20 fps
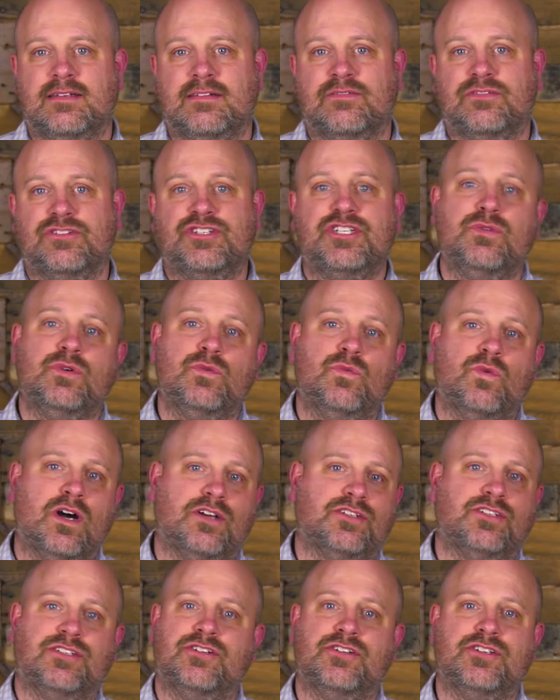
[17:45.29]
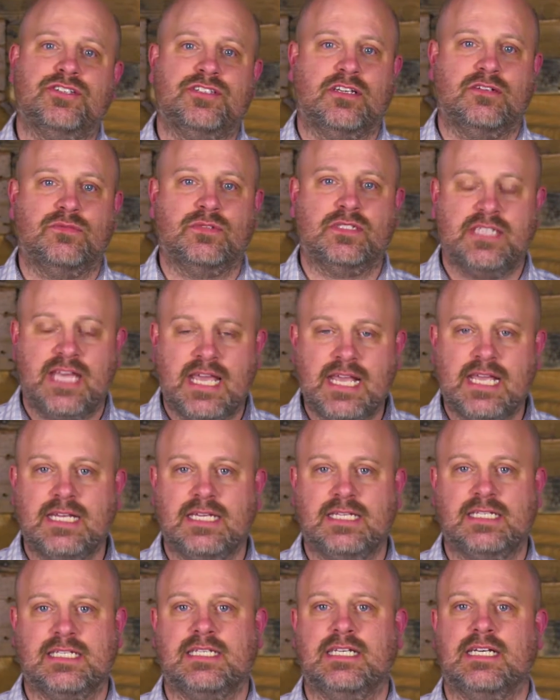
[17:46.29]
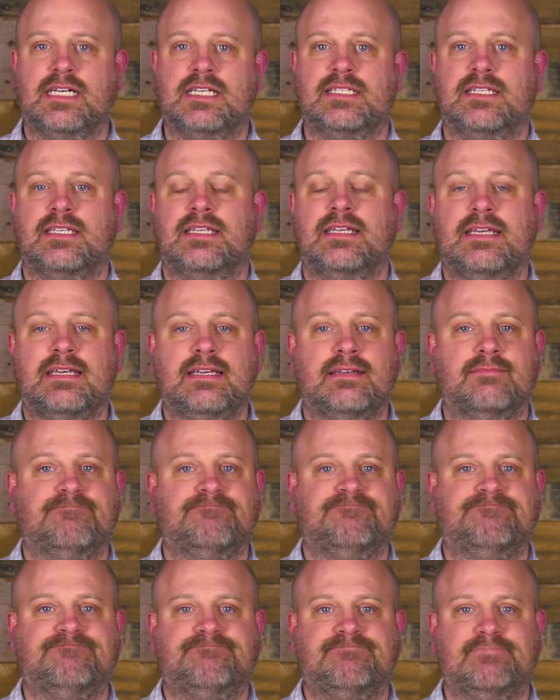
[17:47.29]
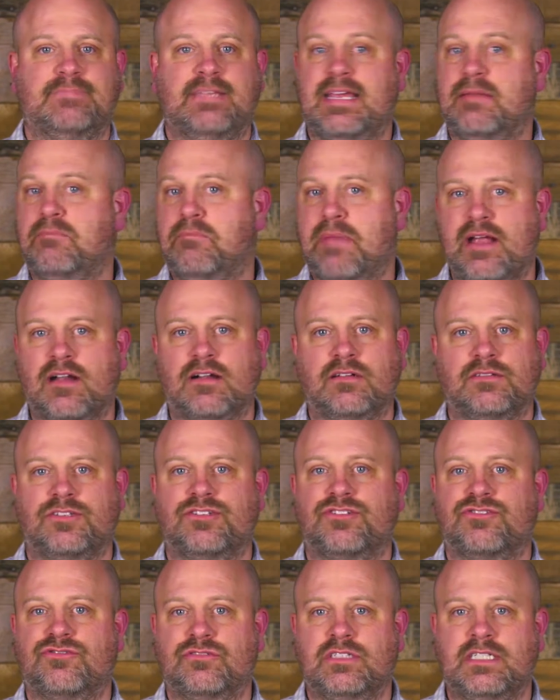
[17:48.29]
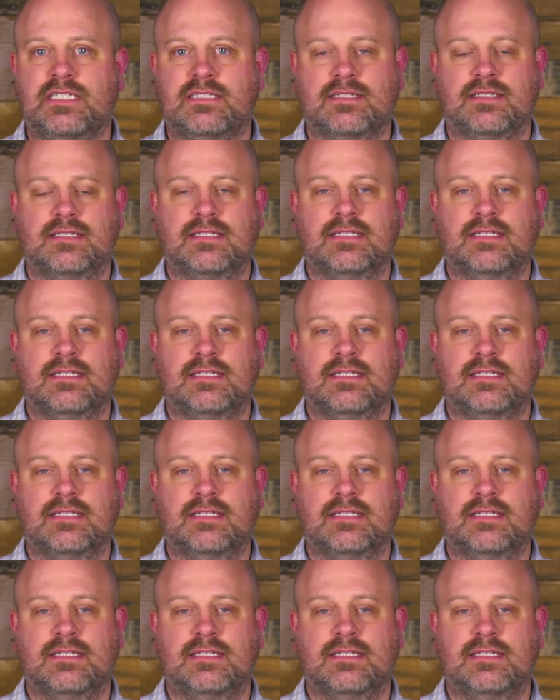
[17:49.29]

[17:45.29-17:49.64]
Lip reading: For she would watch as her son was taken into custody, laid bare on the street,